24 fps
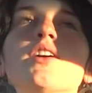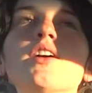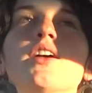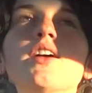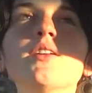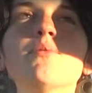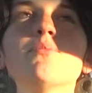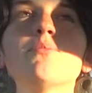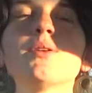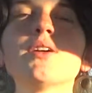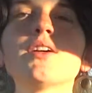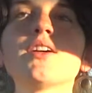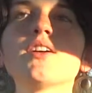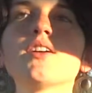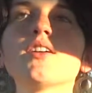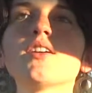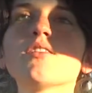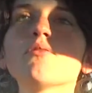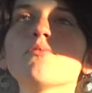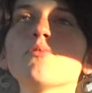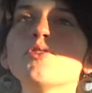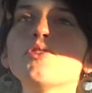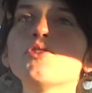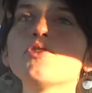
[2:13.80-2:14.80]
it being
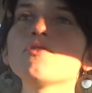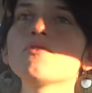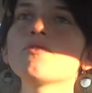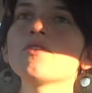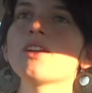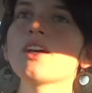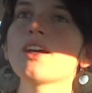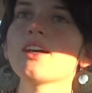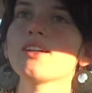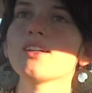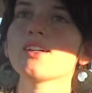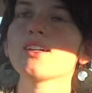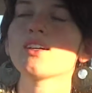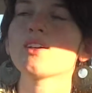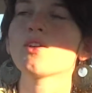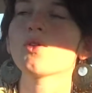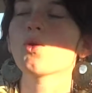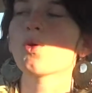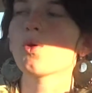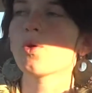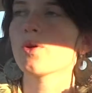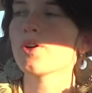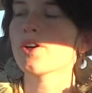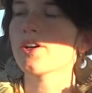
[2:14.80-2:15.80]
rejuvenating
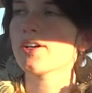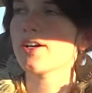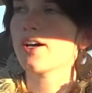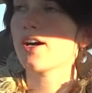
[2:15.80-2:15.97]
or